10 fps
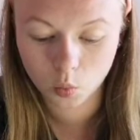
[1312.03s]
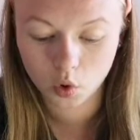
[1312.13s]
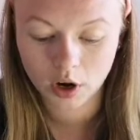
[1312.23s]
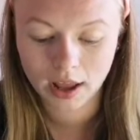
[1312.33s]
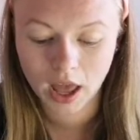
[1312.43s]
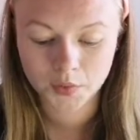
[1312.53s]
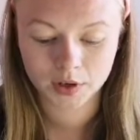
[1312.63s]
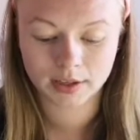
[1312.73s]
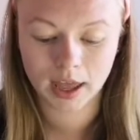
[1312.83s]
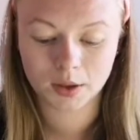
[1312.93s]
Would I
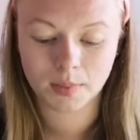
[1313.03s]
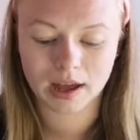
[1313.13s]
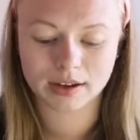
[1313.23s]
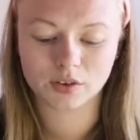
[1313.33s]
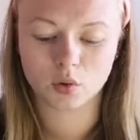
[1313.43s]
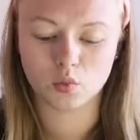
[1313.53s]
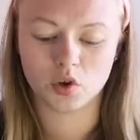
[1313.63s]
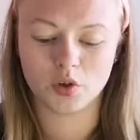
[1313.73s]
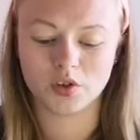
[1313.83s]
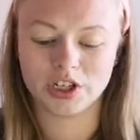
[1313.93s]
ever take back
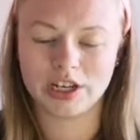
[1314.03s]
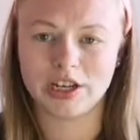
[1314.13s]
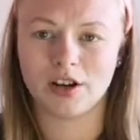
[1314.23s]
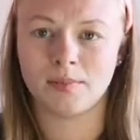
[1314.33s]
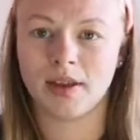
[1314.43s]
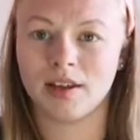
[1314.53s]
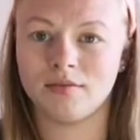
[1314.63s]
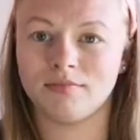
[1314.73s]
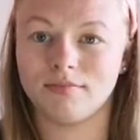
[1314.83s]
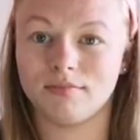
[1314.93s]
someone who cheated on me?
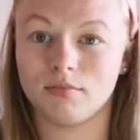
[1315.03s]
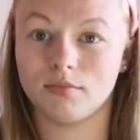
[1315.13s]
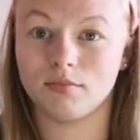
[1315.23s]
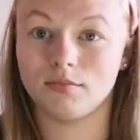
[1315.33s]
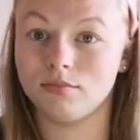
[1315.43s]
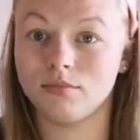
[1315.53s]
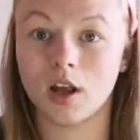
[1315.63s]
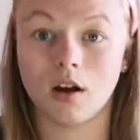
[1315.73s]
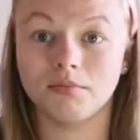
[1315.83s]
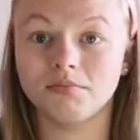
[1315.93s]

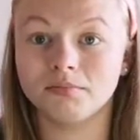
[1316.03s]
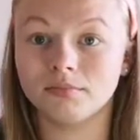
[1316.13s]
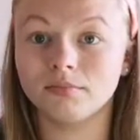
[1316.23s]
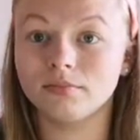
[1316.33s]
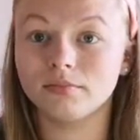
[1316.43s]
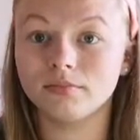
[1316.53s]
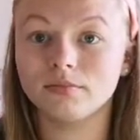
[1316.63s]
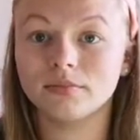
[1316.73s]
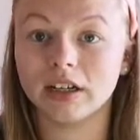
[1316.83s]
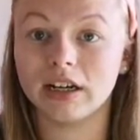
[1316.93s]
No.
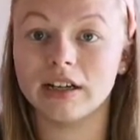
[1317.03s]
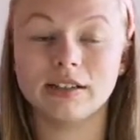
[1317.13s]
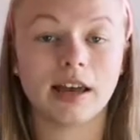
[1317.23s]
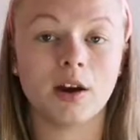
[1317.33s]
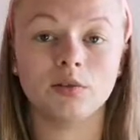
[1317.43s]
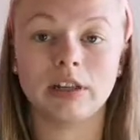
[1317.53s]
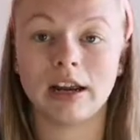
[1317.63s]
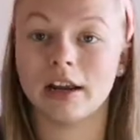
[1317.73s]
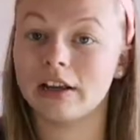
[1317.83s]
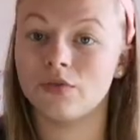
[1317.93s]
Girls out
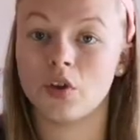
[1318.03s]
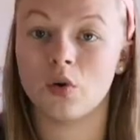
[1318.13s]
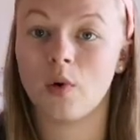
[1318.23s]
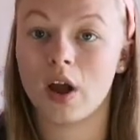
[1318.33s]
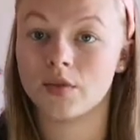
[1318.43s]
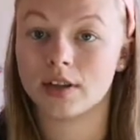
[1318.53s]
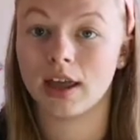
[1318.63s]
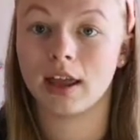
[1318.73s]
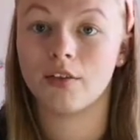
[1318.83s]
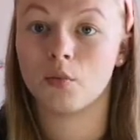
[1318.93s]
there, if you ever
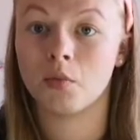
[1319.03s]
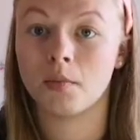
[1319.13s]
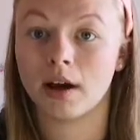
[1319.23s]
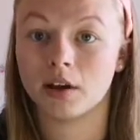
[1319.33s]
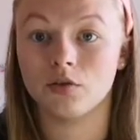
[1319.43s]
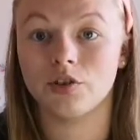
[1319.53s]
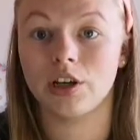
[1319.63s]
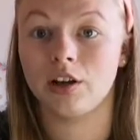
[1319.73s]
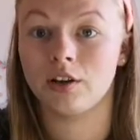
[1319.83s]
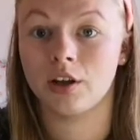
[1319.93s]
take someone back who's
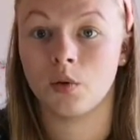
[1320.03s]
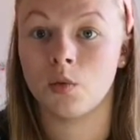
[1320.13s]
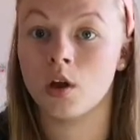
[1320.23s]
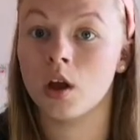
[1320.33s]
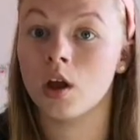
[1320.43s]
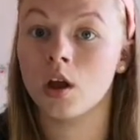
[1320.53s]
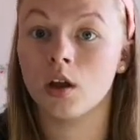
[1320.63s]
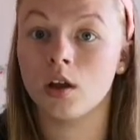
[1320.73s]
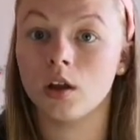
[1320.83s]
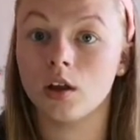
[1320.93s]
cheated on you,
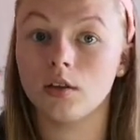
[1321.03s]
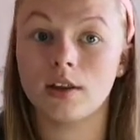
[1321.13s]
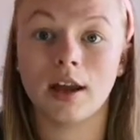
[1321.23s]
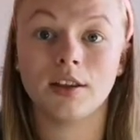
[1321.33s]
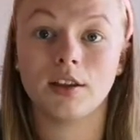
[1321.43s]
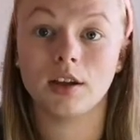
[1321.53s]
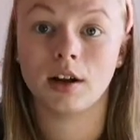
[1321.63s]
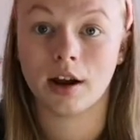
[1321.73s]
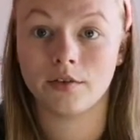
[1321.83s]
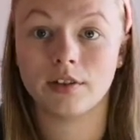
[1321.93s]
then
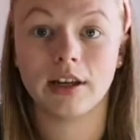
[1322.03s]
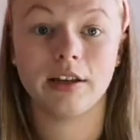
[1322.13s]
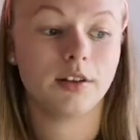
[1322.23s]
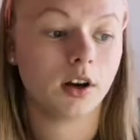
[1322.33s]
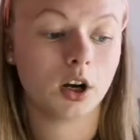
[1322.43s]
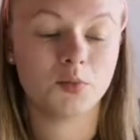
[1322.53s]
you're guaranteed you're